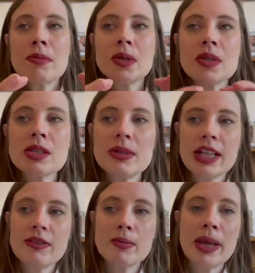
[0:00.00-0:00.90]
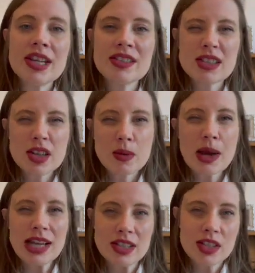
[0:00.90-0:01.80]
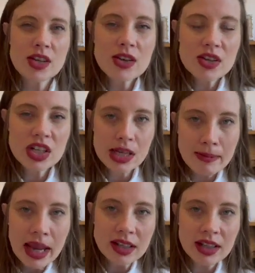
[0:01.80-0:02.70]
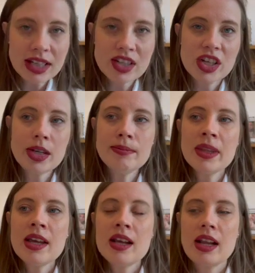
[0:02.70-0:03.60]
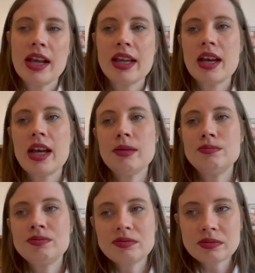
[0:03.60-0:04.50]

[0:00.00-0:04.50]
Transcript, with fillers: But ultimately, if your patients are not well, it's usually a medical issue, like. Um,